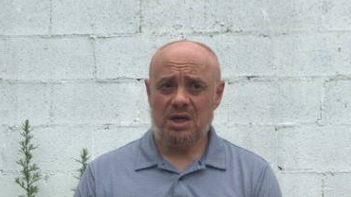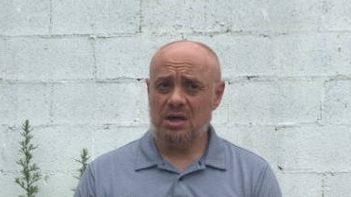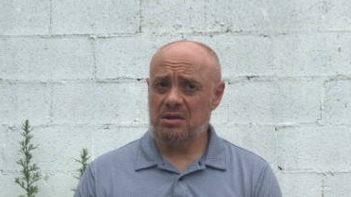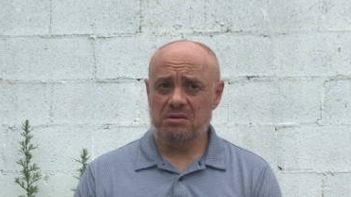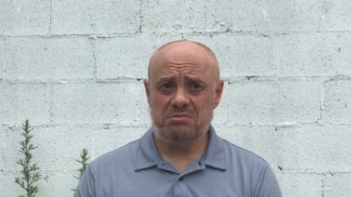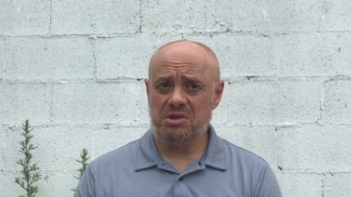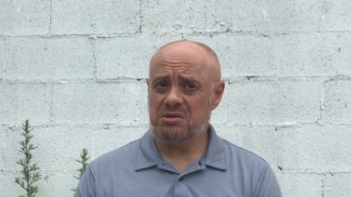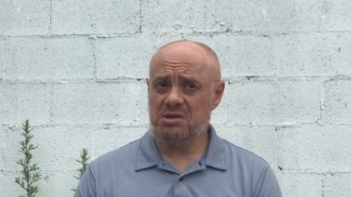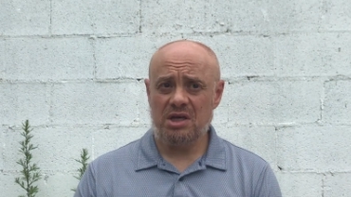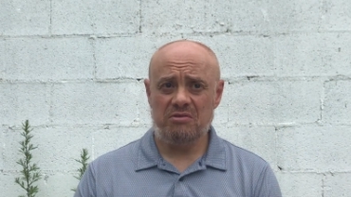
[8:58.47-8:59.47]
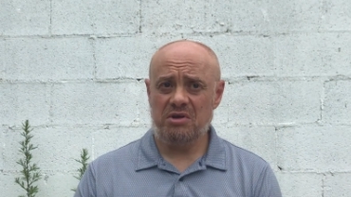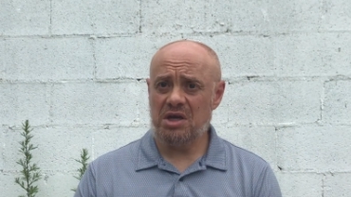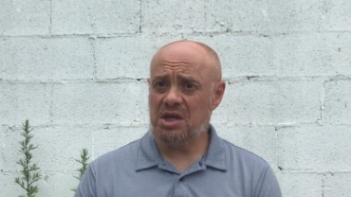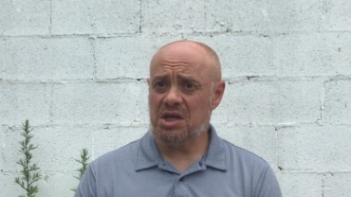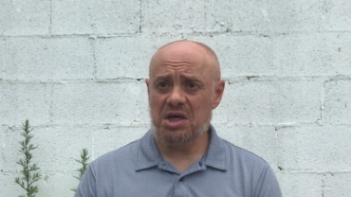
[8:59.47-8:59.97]
I don't think they have
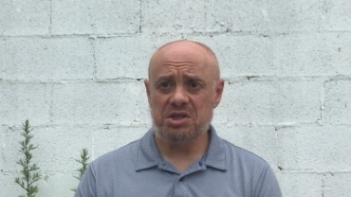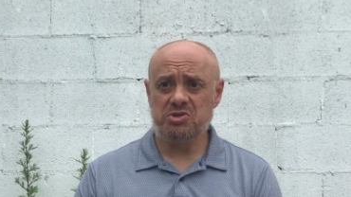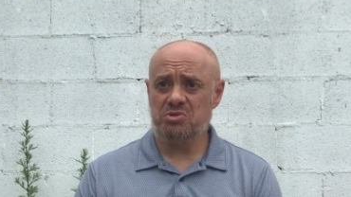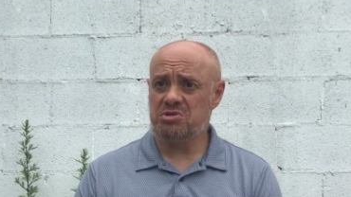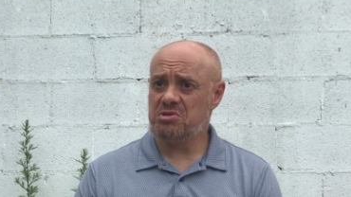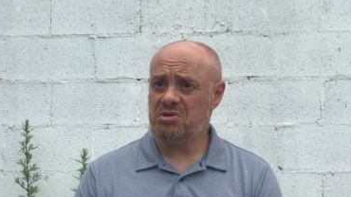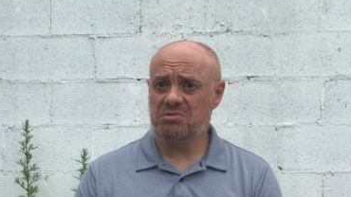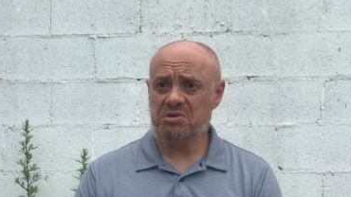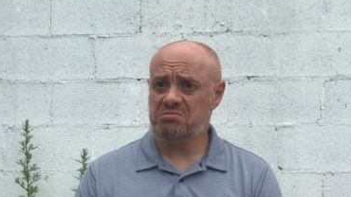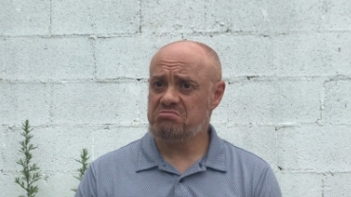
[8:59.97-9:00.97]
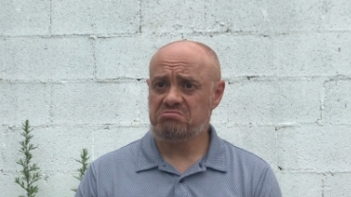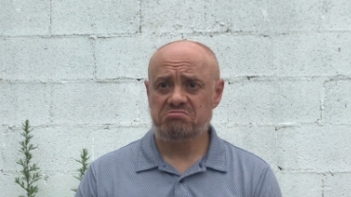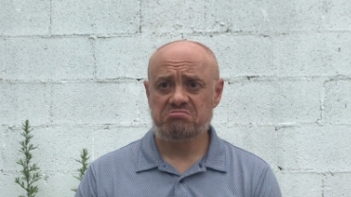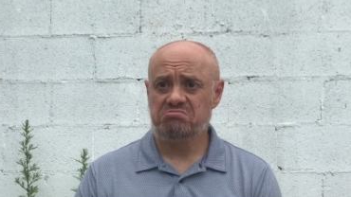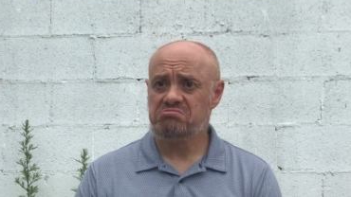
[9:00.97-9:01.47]
any knowledge whatsoever.
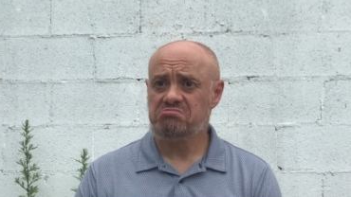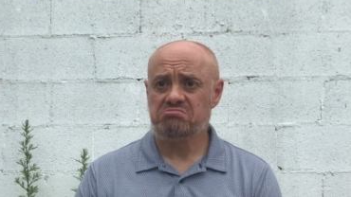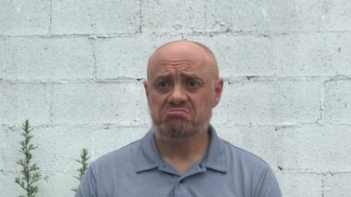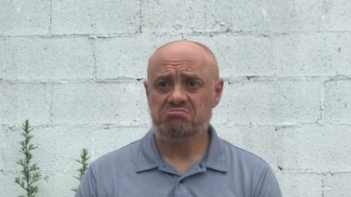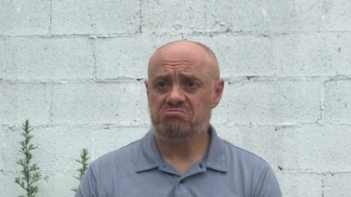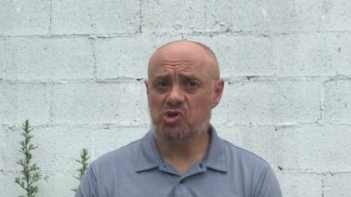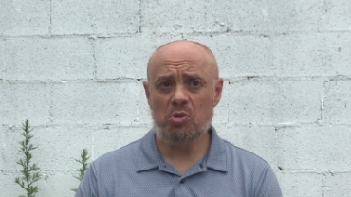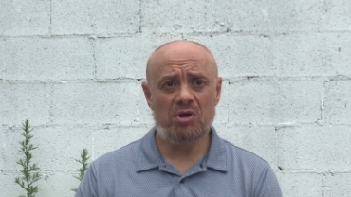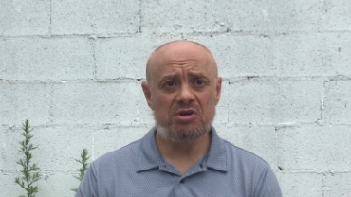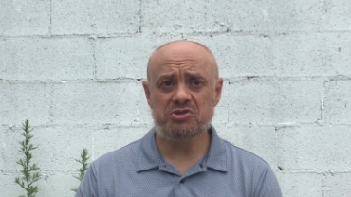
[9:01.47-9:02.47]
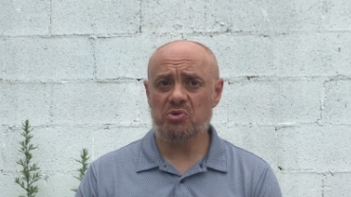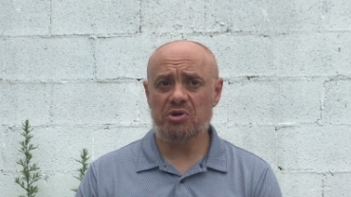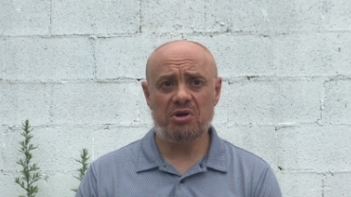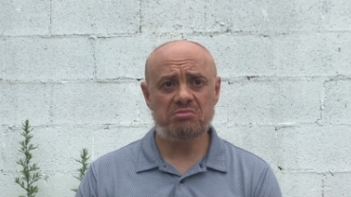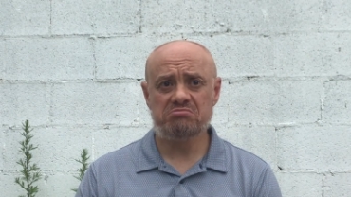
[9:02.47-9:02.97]
Nobody's
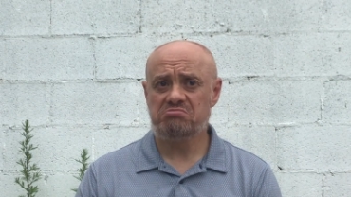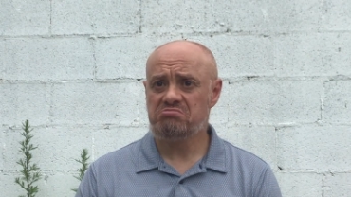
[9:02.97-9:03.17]
aware.